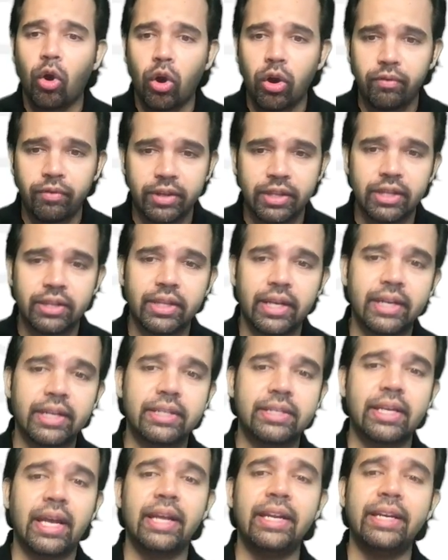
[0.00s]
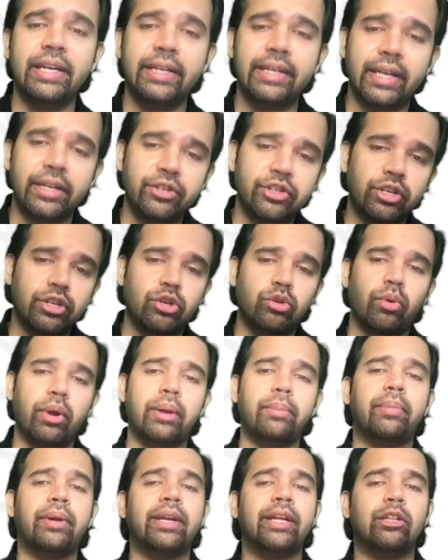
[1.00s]
or whether there is any intention to
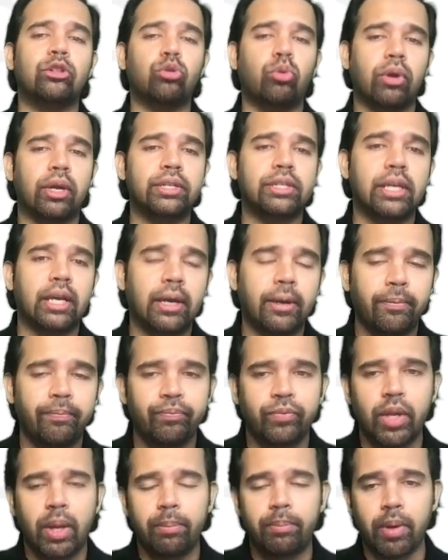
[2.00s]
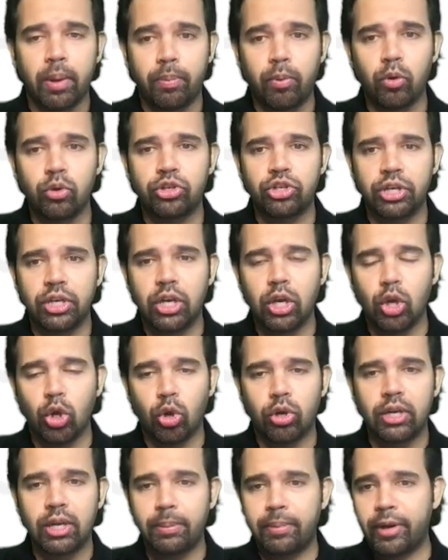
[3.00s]
it. But ye thoda sa proportion
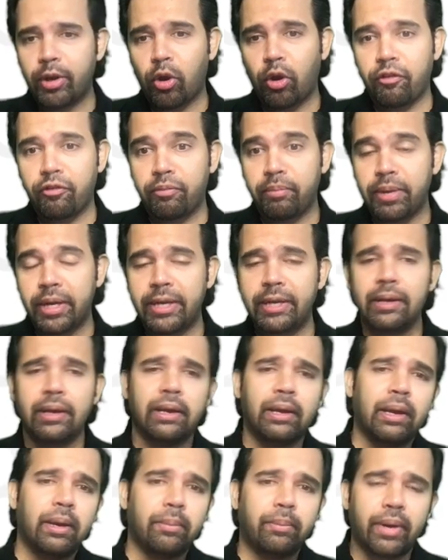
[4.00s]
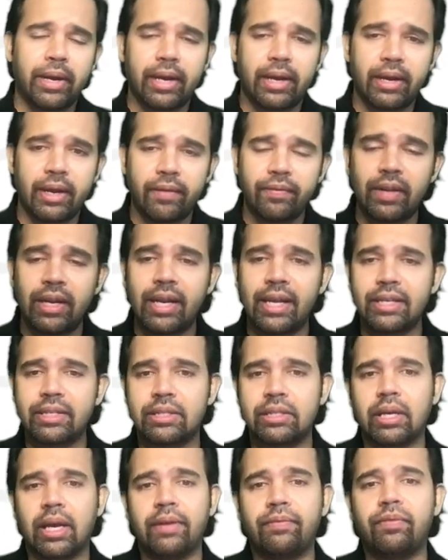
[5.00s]
looked a bit offbeat. But
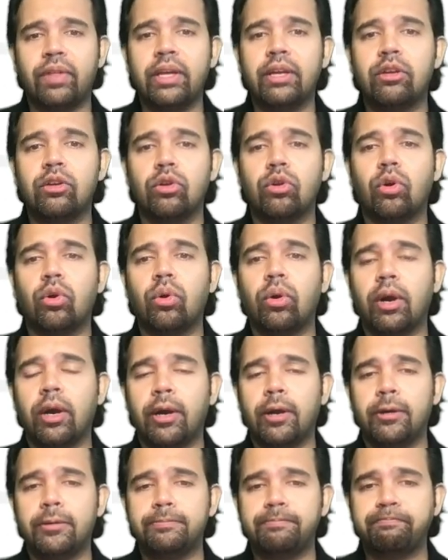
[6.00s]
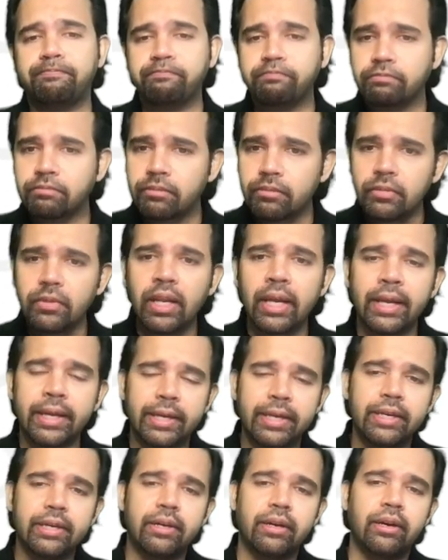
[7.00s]
nonetheless, I think, you know, um,
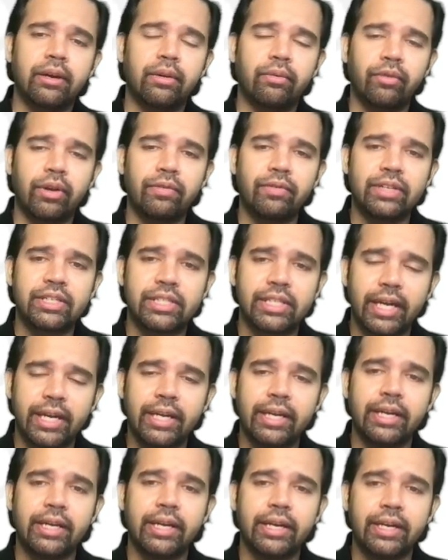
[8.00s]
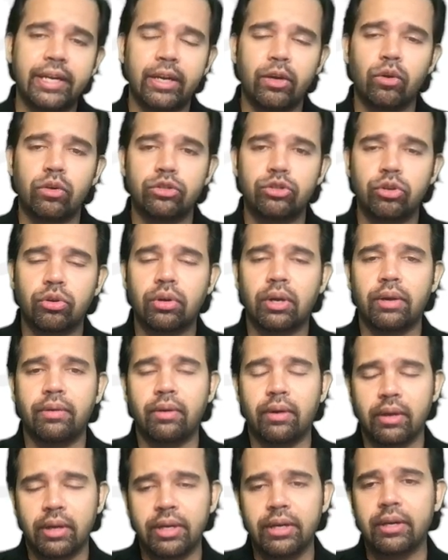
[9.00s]
here when we study ENT also ear
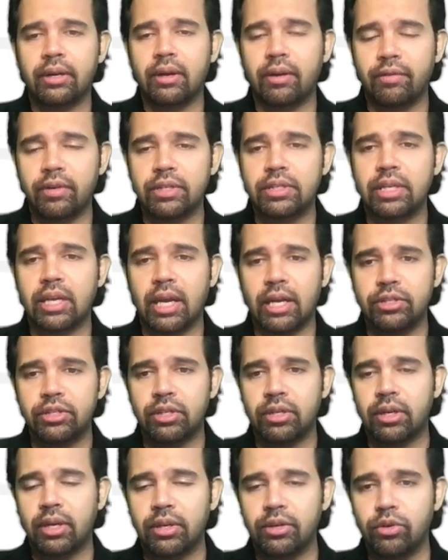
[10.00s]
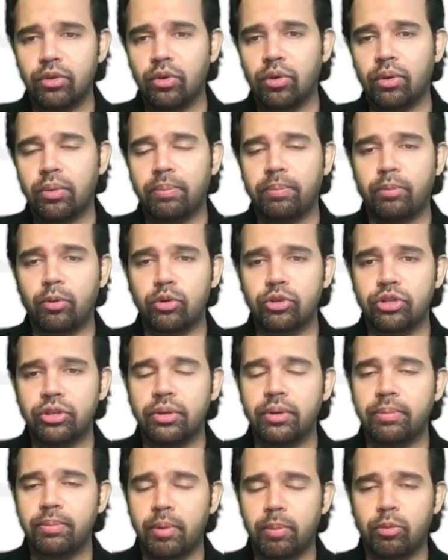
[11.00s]
uh, here covers larger, uh, you know,
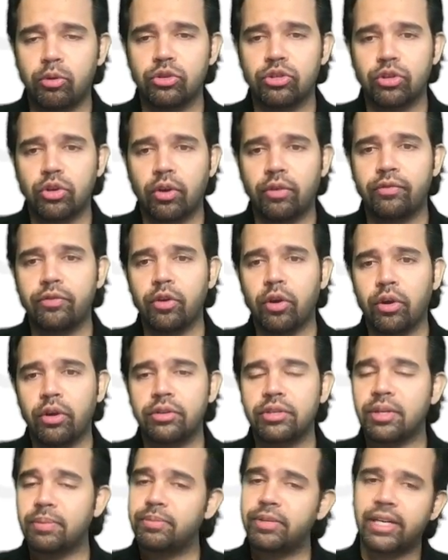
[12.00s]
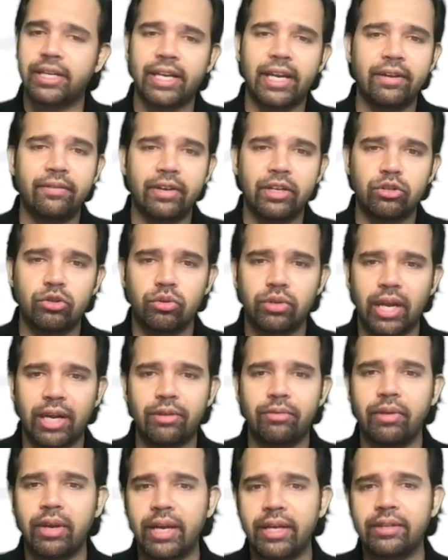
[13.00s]
portion proportion of your subject anyway. So
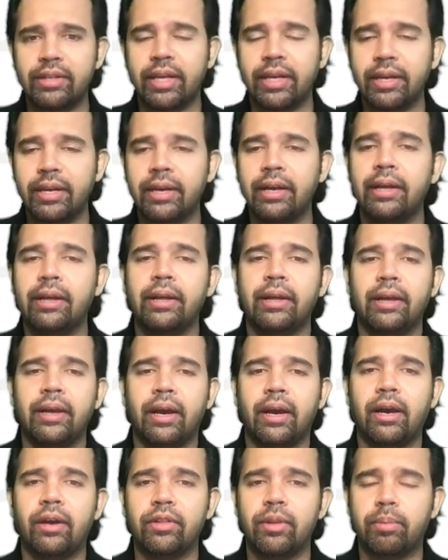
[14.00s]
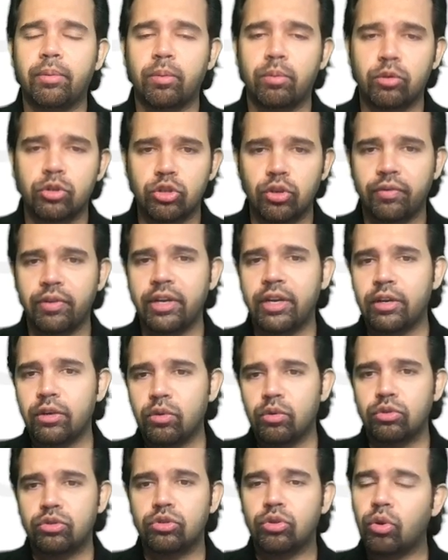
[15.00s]
that way, I think uh, the proportion of ear,
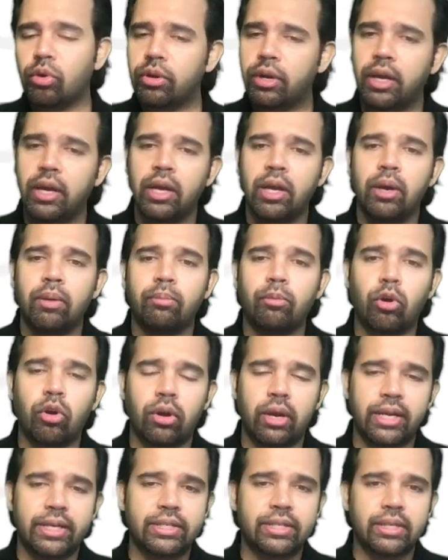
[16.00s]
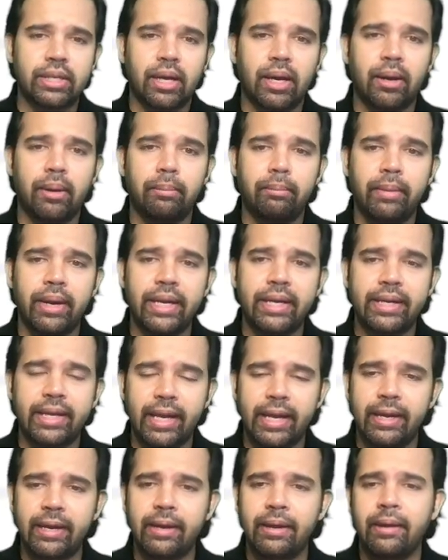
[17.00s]
nose, throat more or less uh,
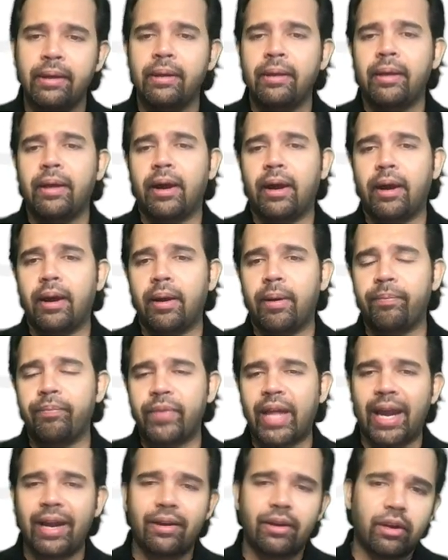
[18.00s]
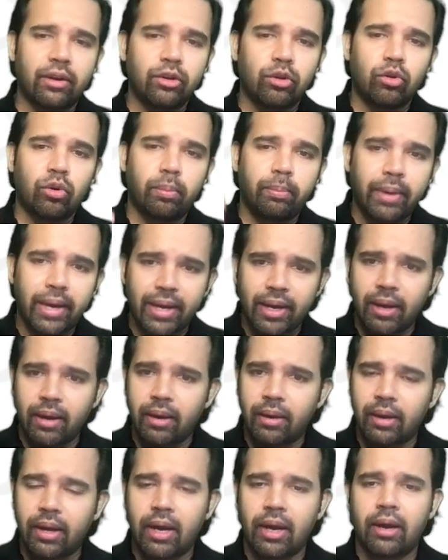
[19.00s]
maintained um, that uh, you know
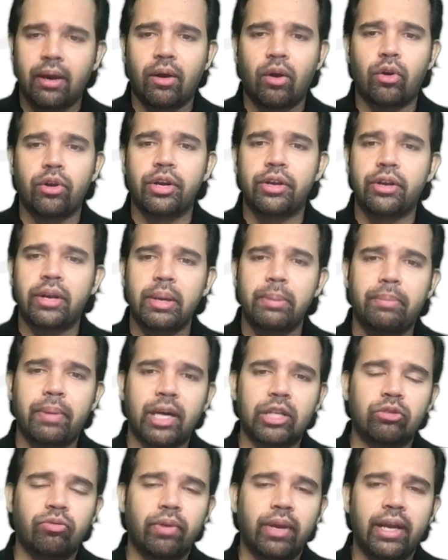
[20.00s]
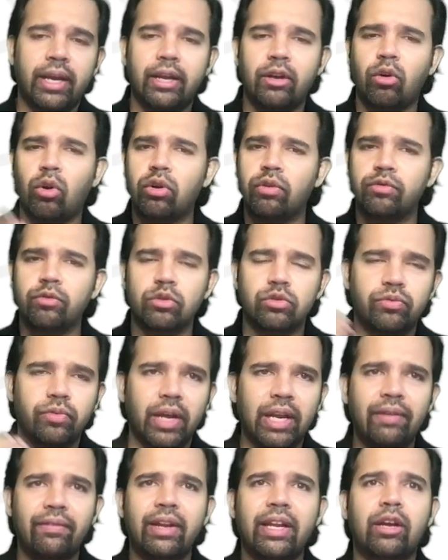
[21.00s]
BERAC, uh, auditory pathway, and all of those
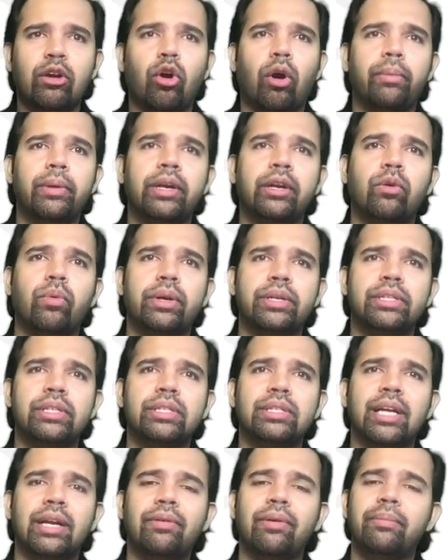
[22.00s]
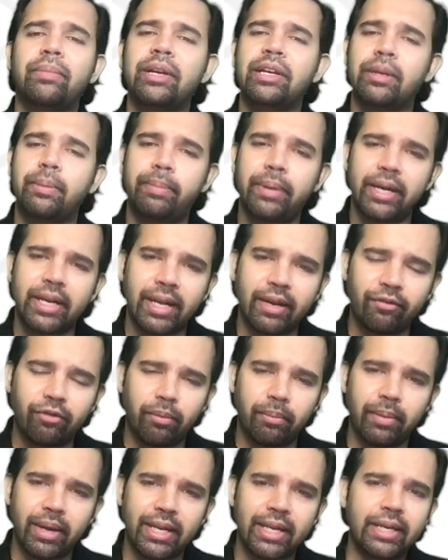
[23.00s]
very very common questions that have been repeating for
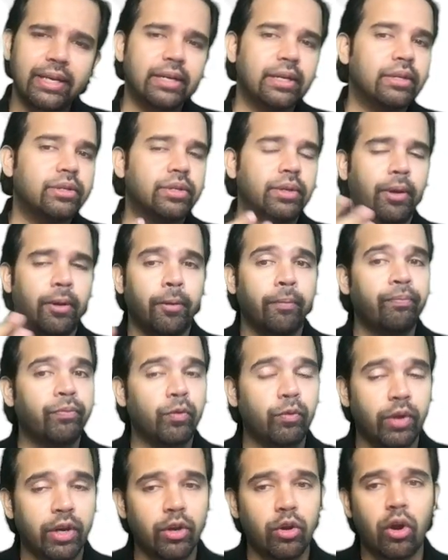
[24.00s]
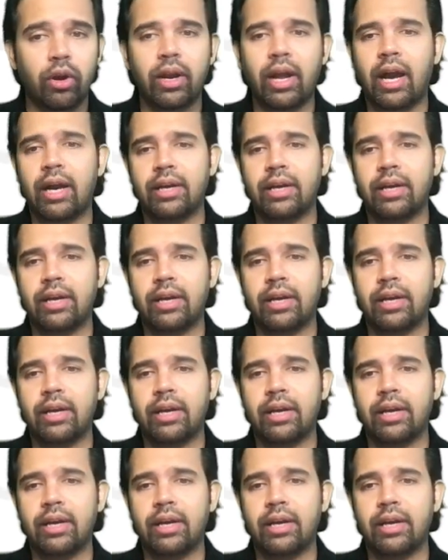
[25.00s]
many years were not